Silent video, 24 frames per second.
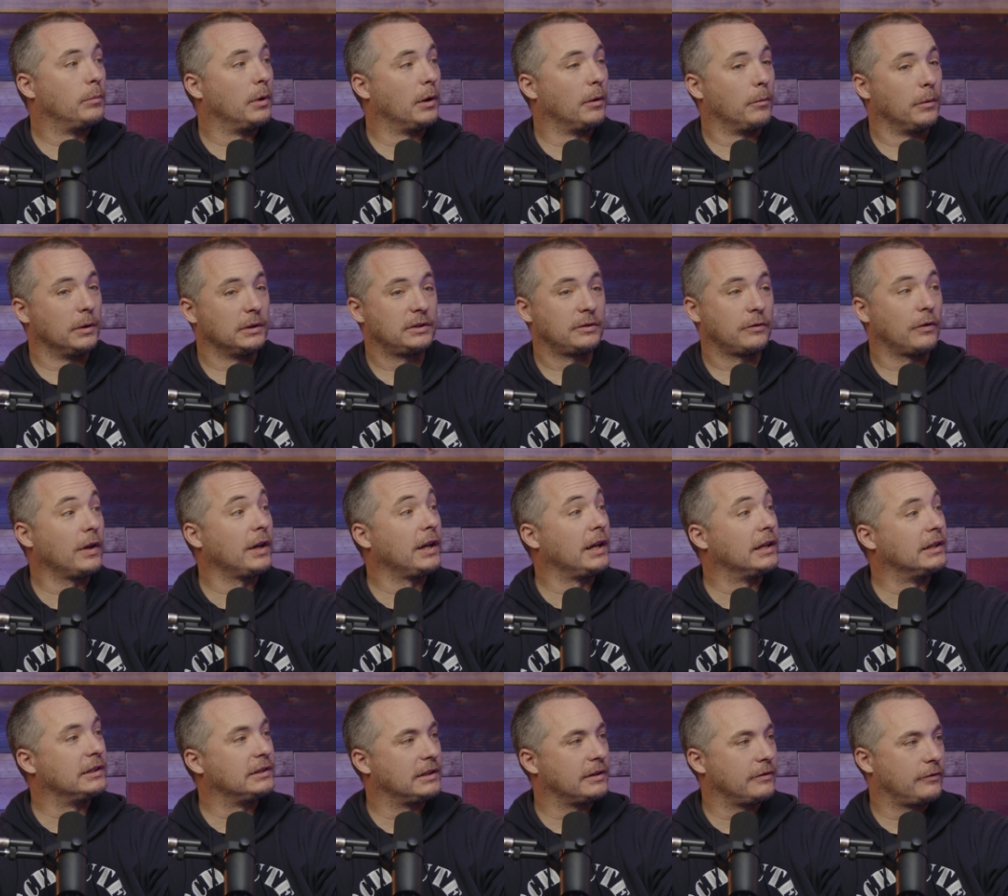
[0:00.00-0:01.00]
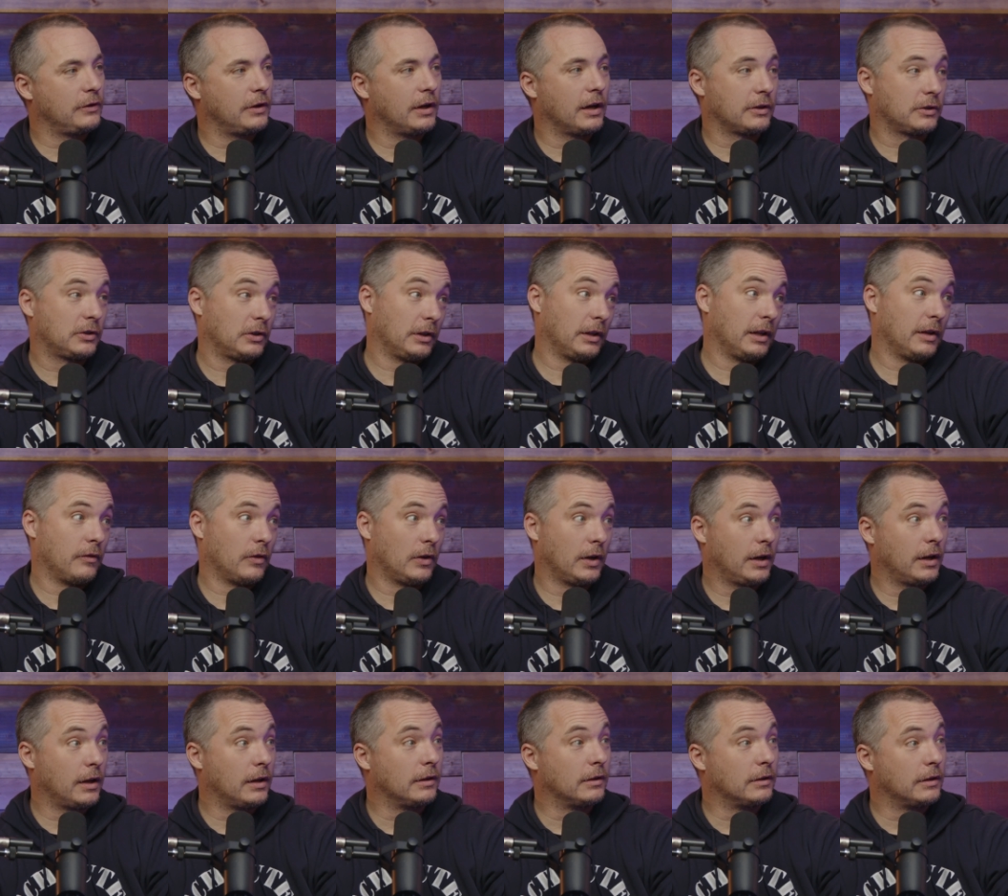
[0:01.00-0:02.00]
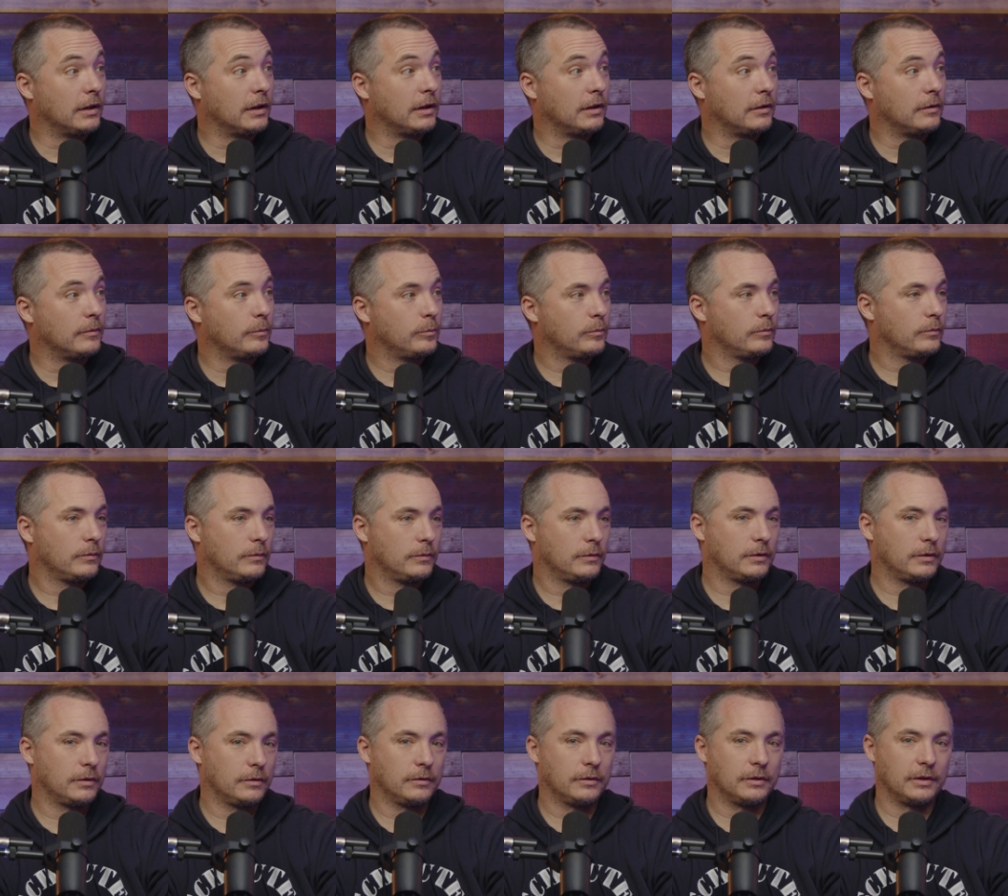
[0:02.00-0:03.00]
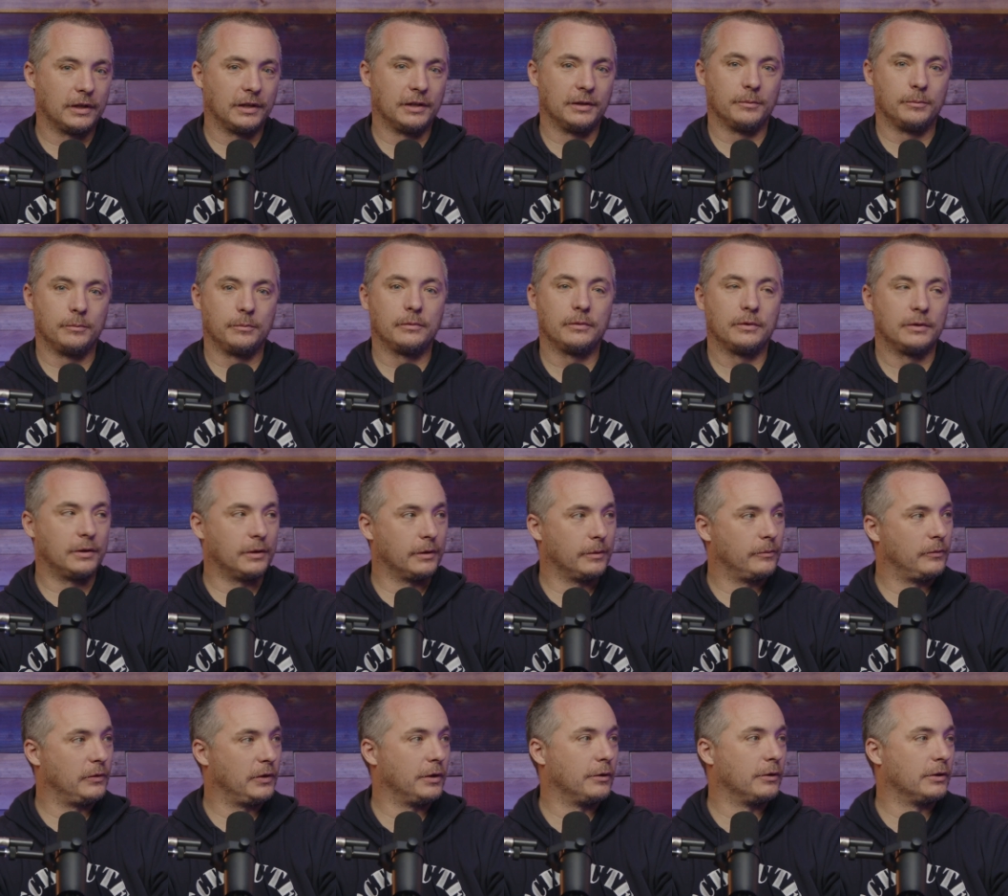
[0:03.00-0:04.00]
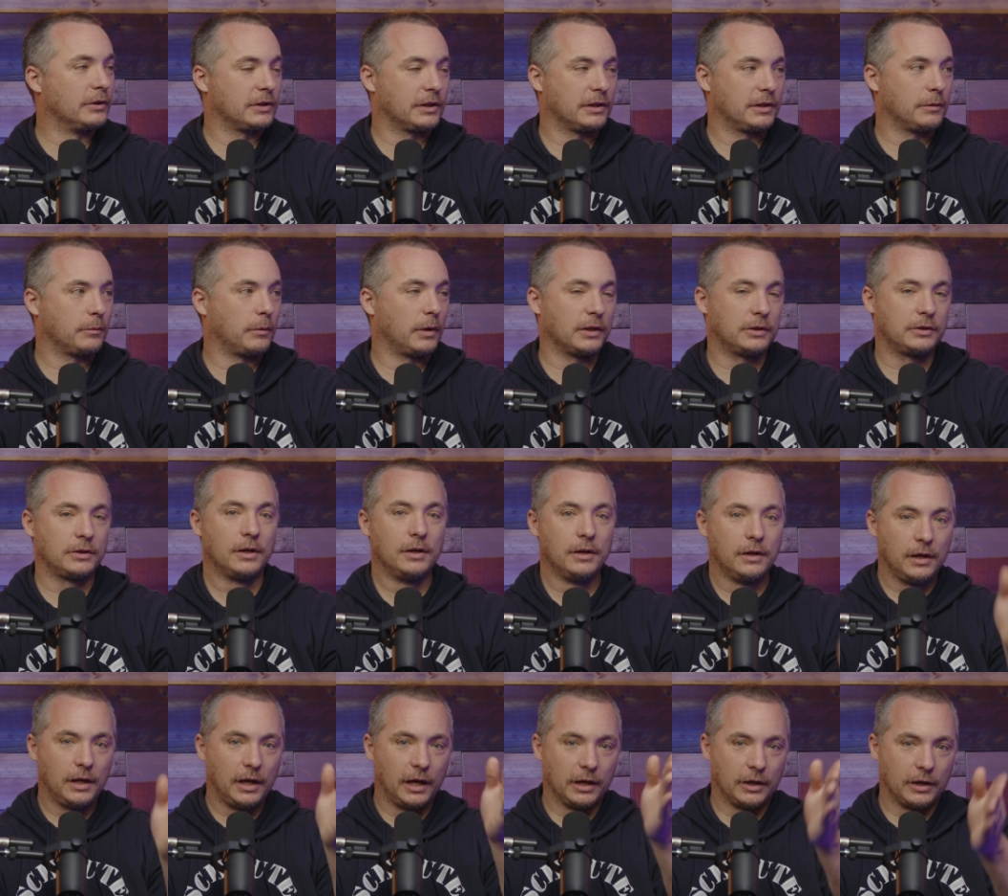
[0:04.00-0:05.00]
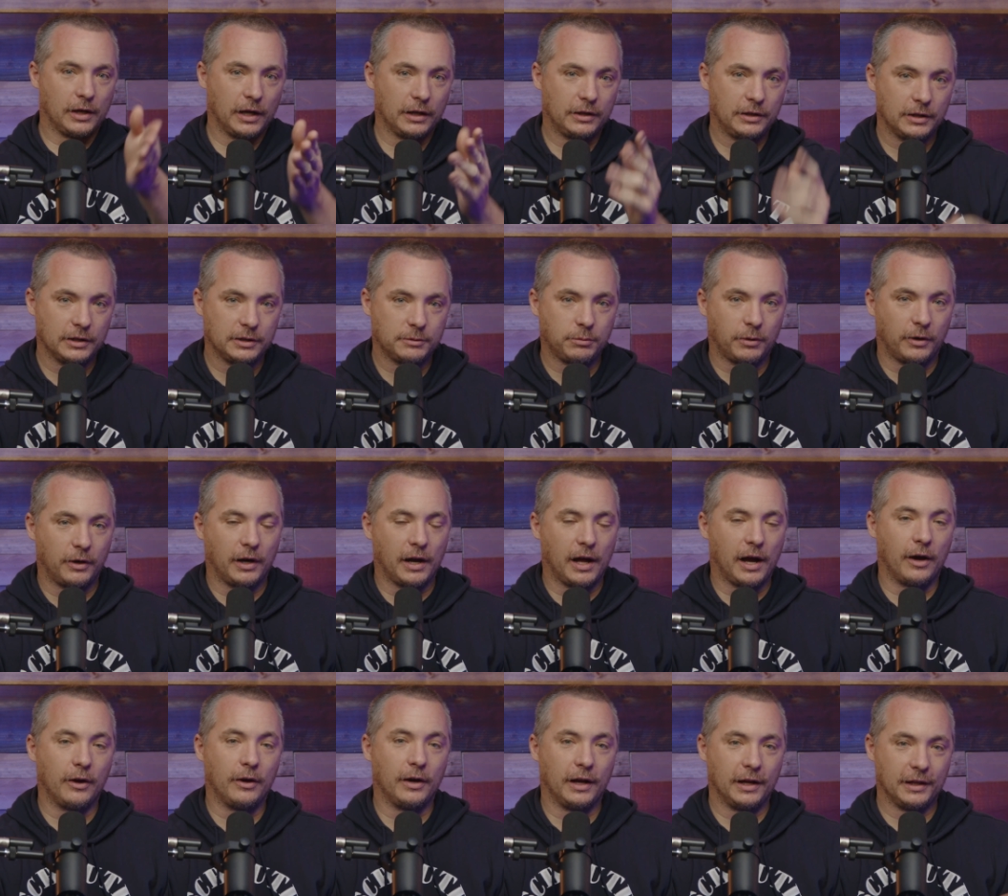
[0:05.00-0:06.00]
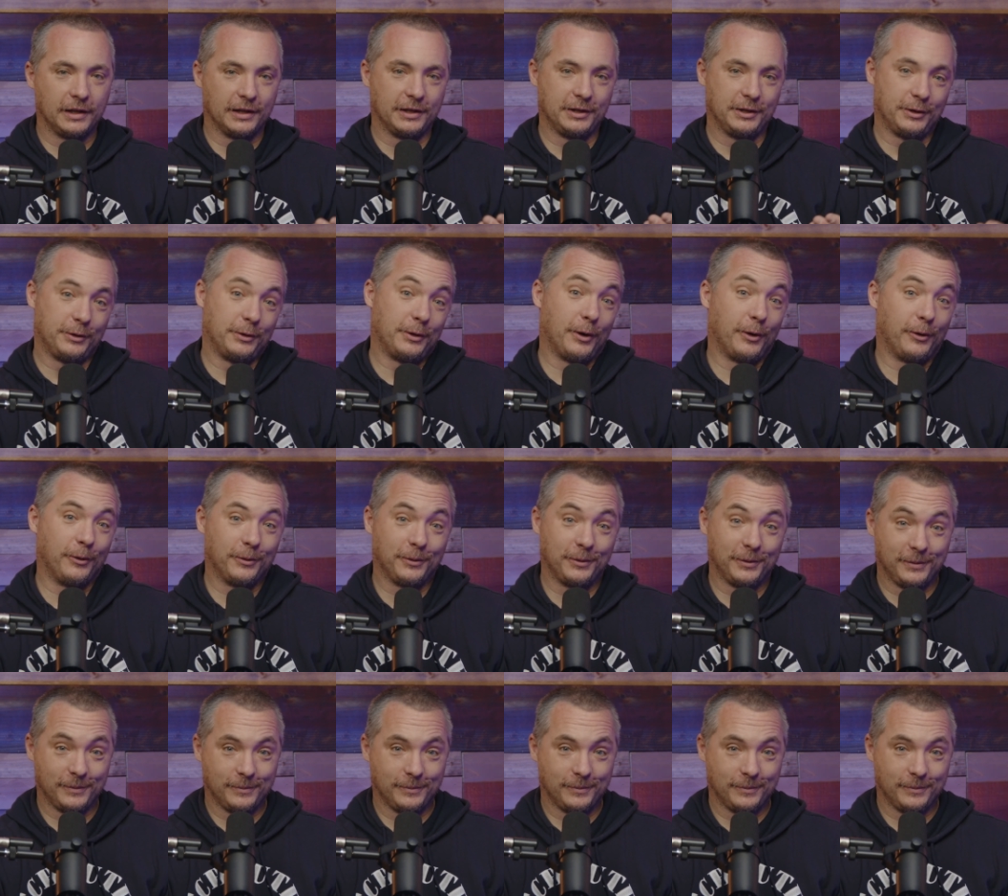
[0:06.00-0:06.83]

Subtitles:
But what's funny is if you actually leave it in, then the viewers get to watch, hey, cut this part out, and then you don't.